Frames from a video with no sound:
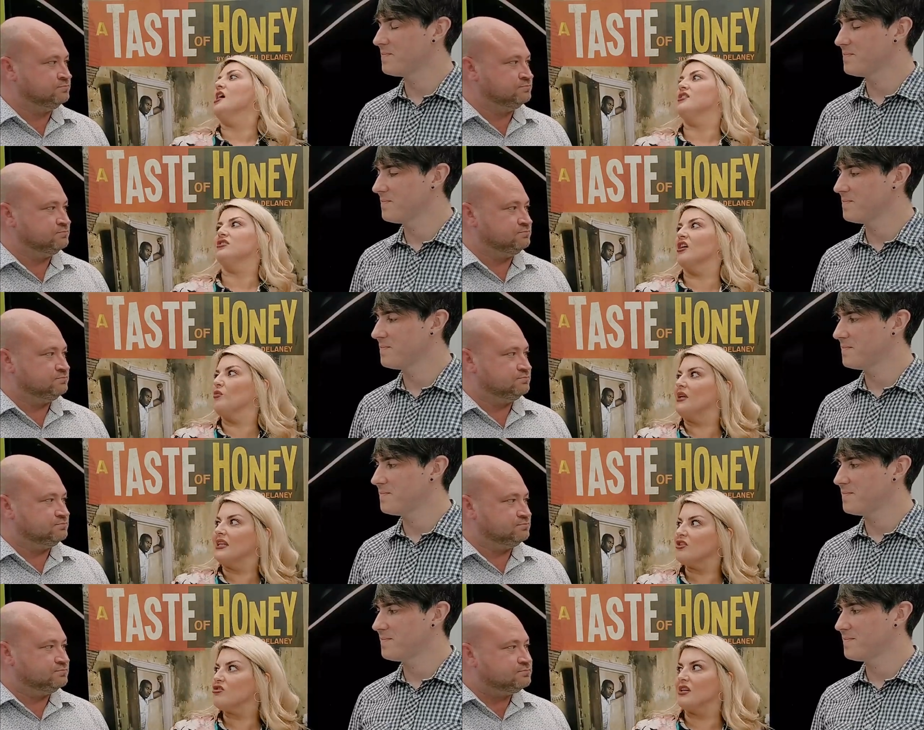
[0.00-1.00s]
Speaker 1: And so we
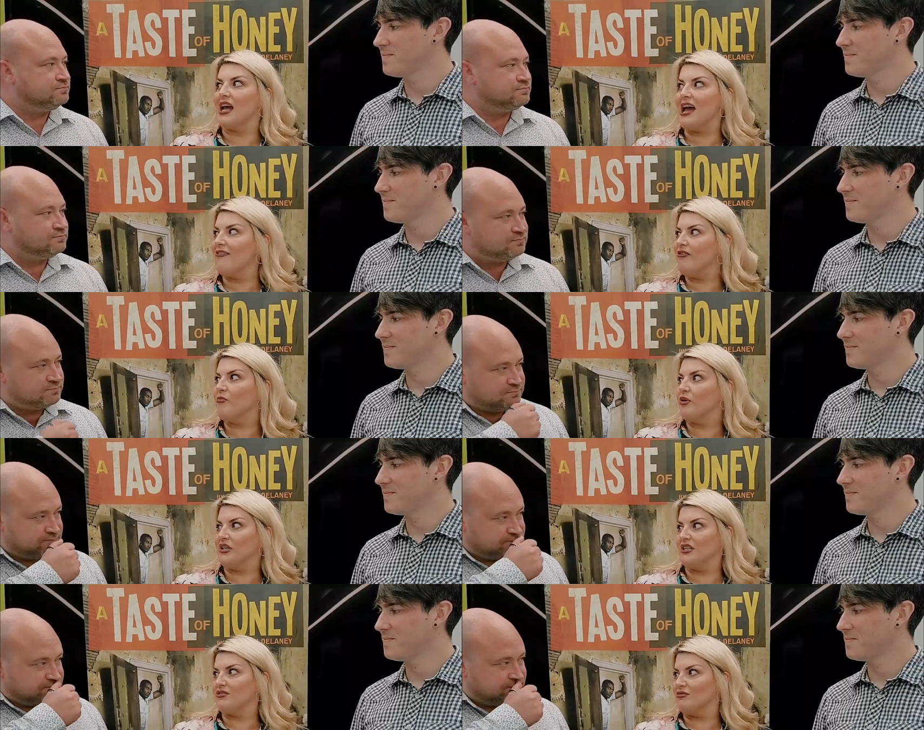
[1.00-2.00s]
literally,
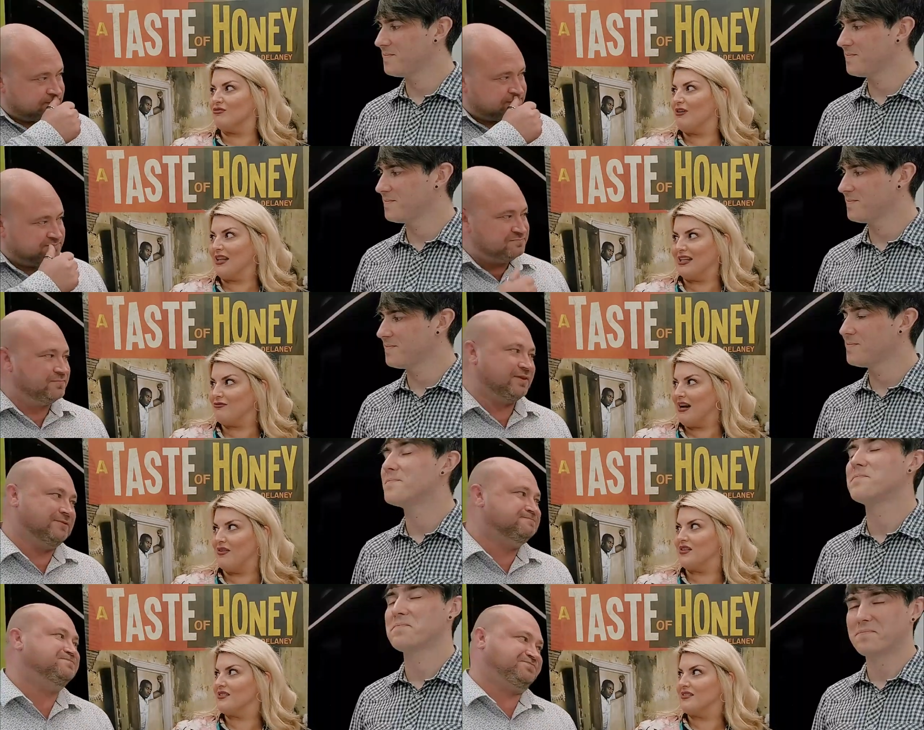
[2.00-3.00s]
everybody has rallied
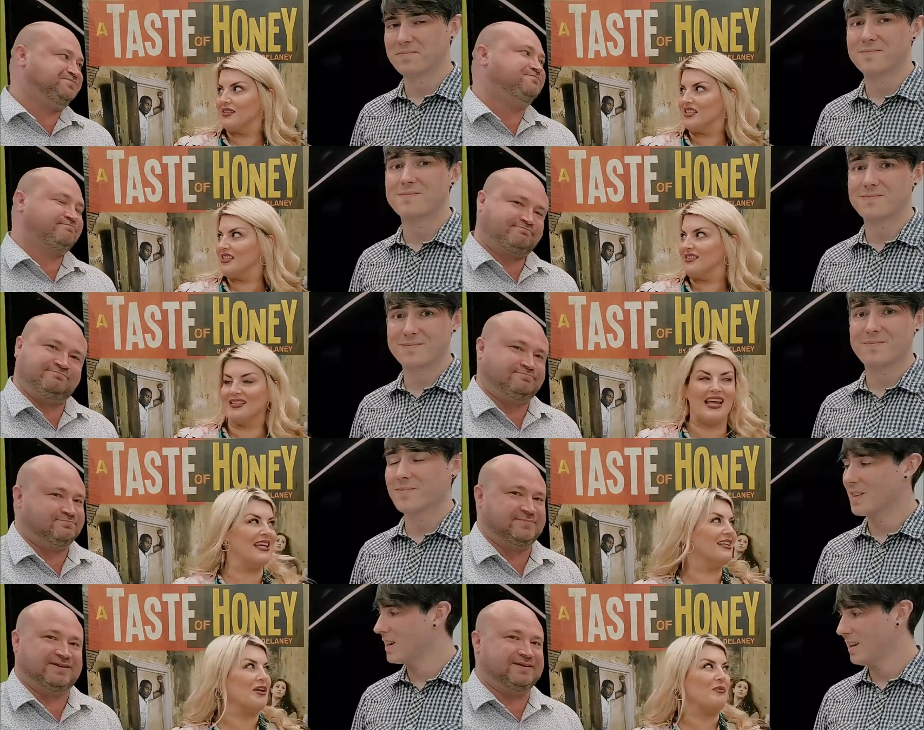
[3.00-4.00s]
around this, this
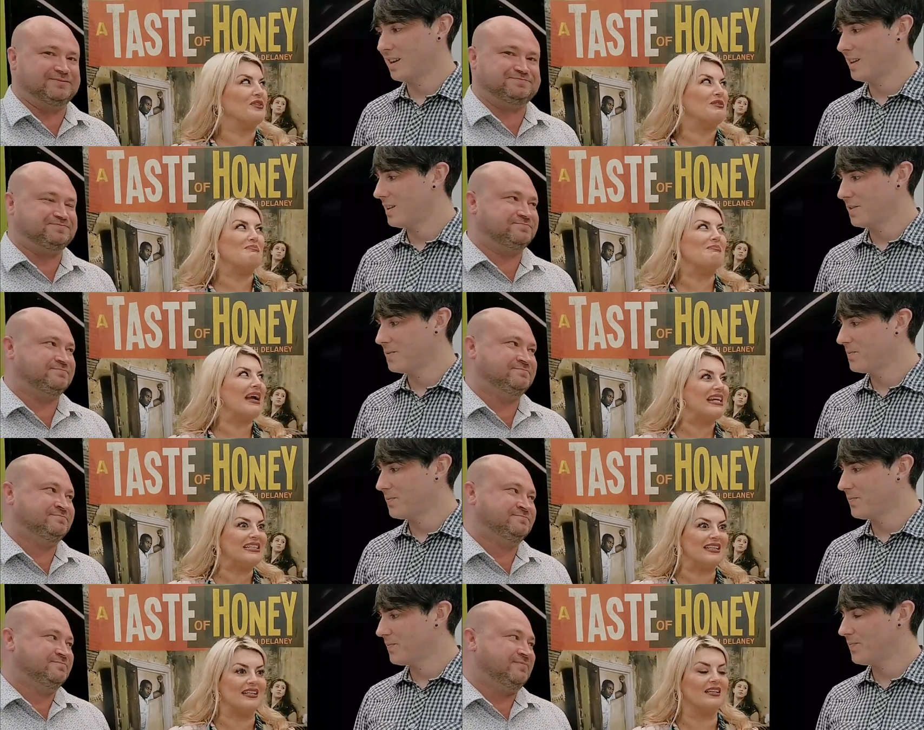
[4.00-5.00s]
kid who was
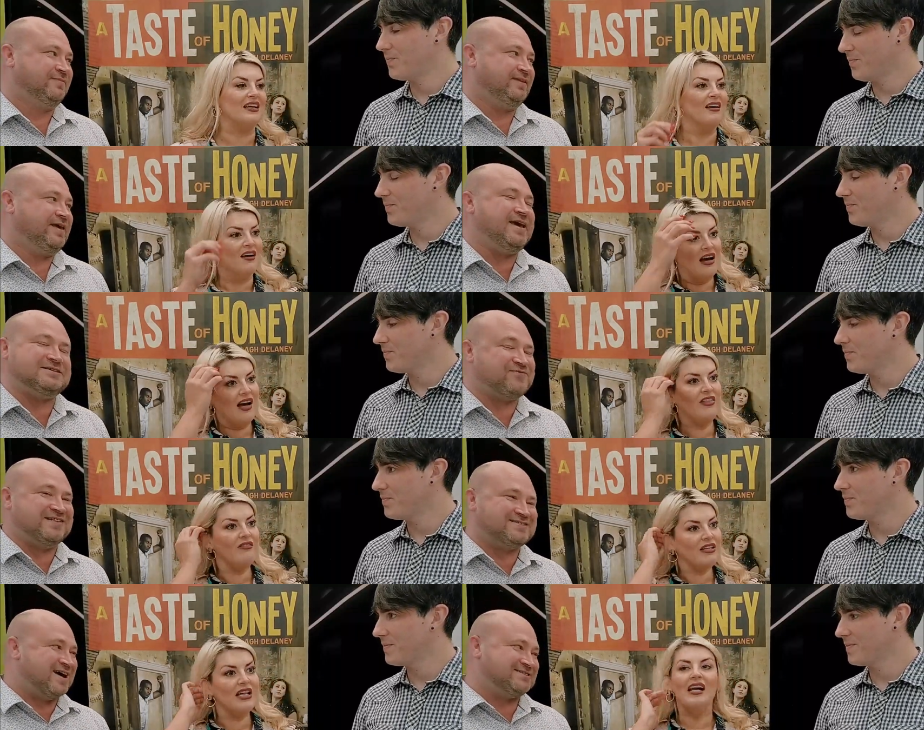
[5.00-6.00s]
amazing. He is and
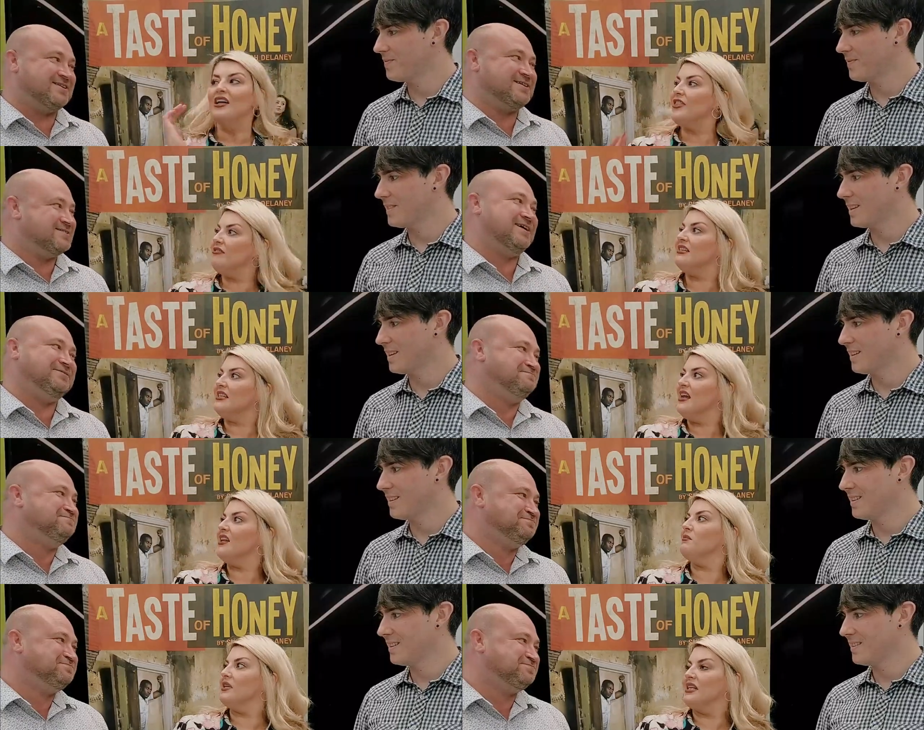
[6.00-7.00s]
fantastic. There, there is an
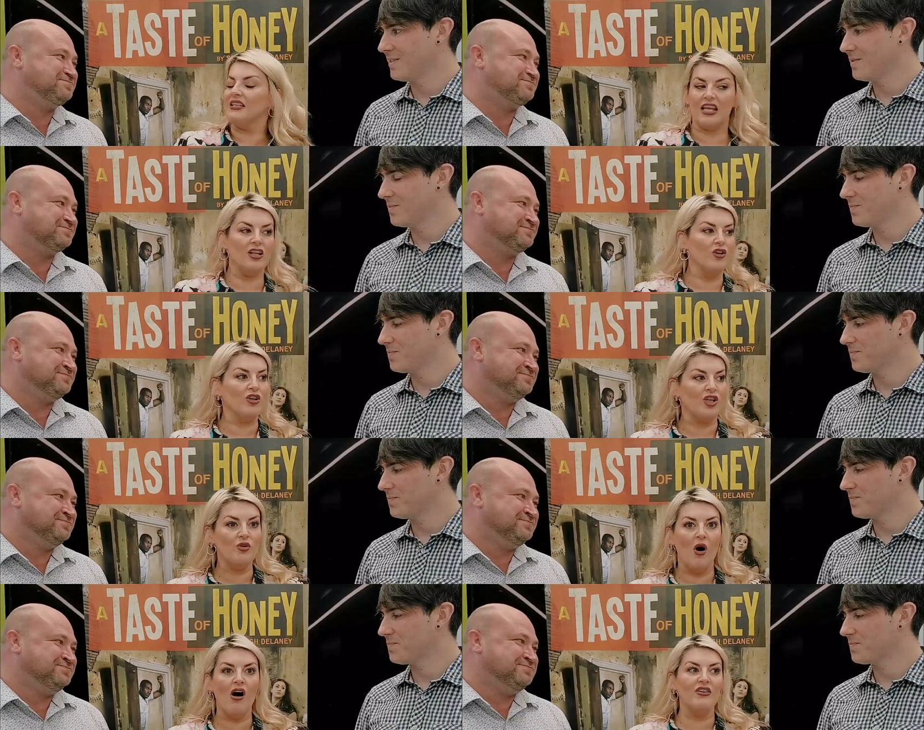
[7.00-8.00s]
element. It's, look,
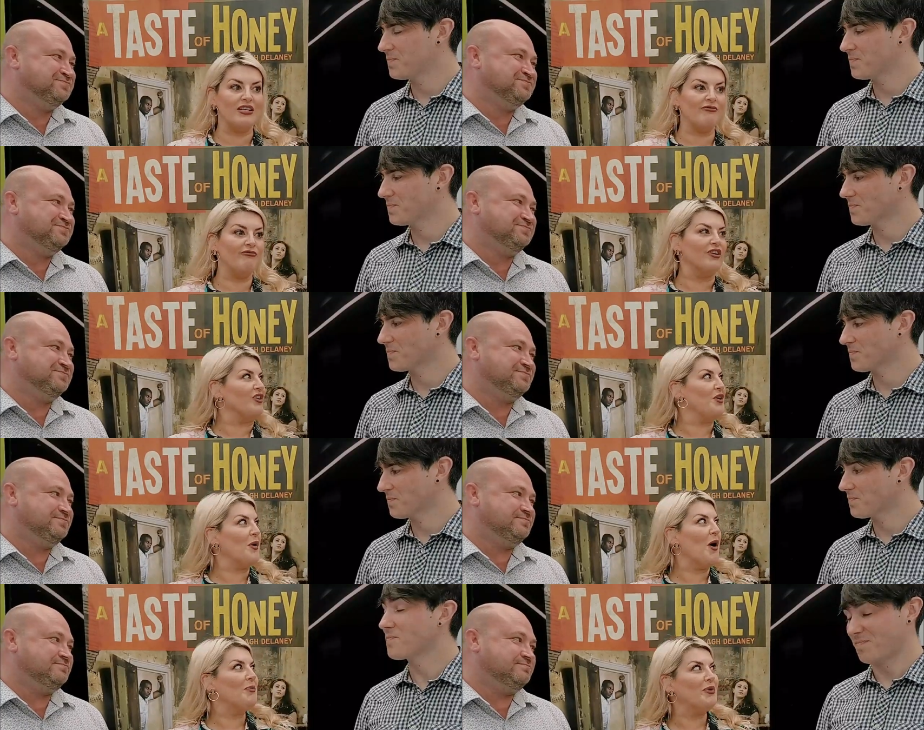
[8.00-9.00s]
you are different. You
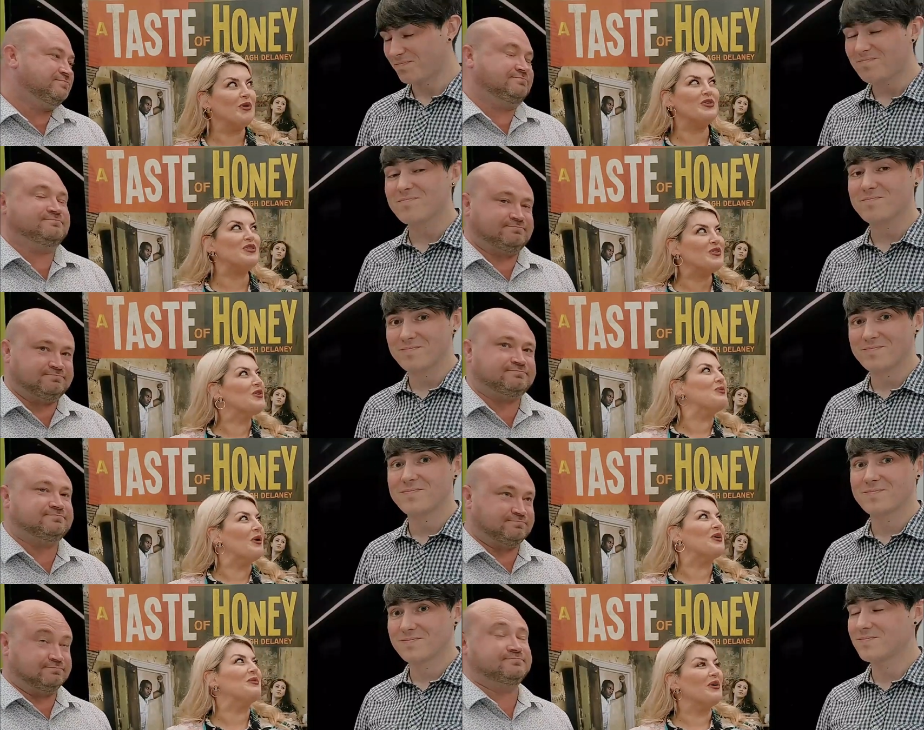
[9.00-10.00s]
are born to do
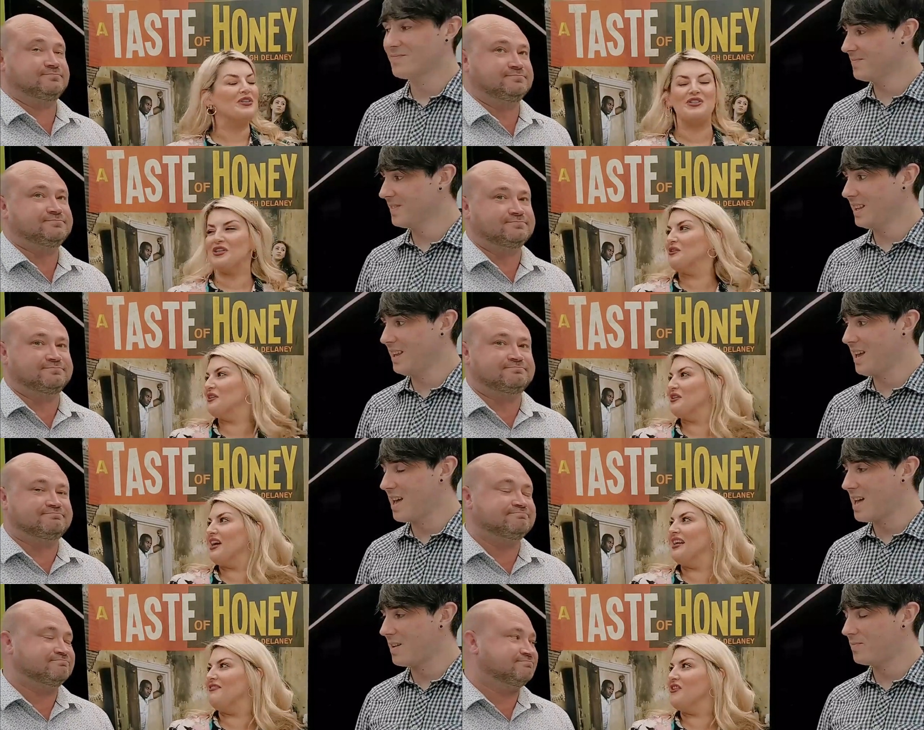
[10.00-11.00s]
what you want to do. And,
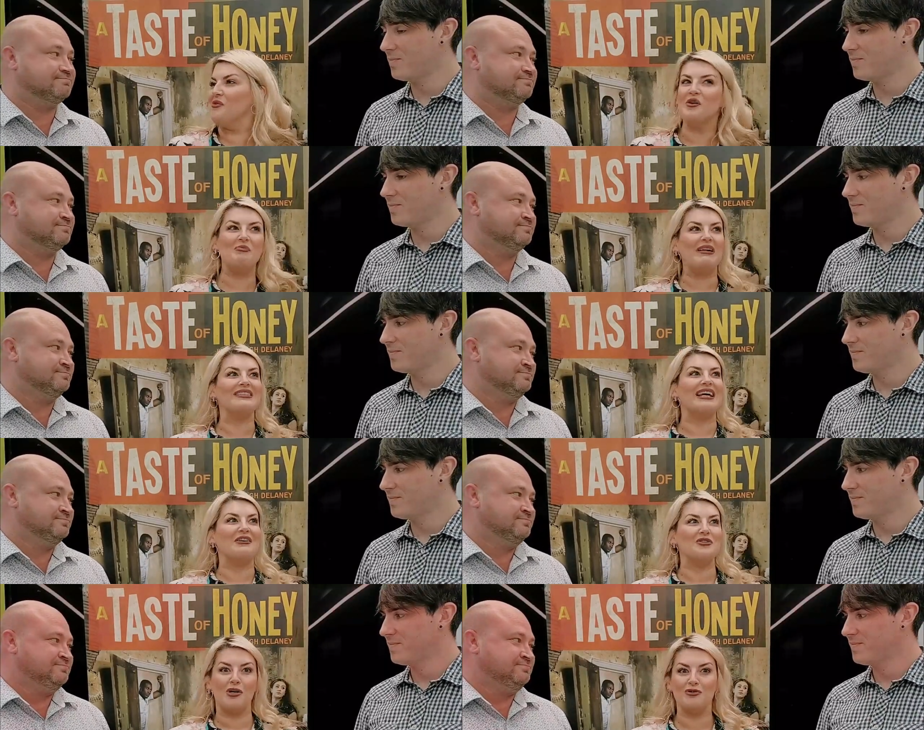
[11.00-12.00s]
yeah. and if you want to belt out a show